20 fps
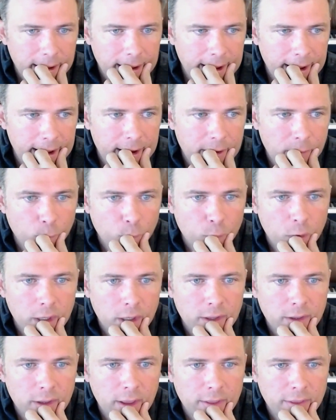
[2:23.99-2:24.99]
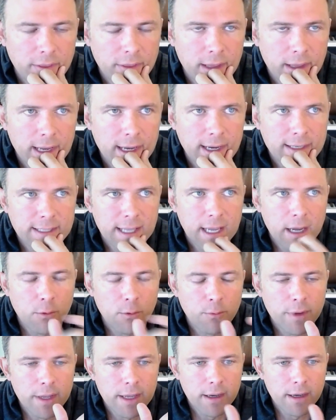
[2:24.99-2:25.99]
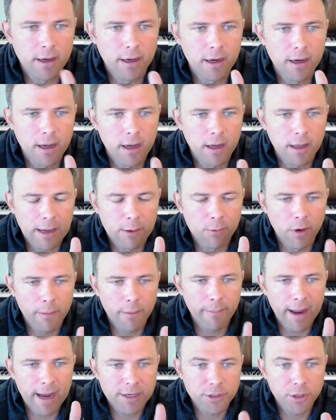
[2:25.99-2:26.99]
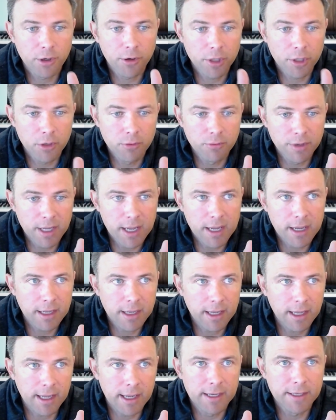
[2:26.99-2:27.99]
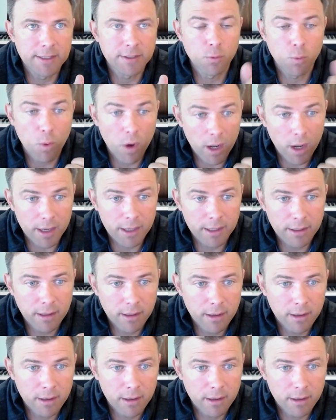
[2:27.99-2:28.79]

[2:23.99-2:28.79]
And one of the things that we hung on, like what makes her unique is one,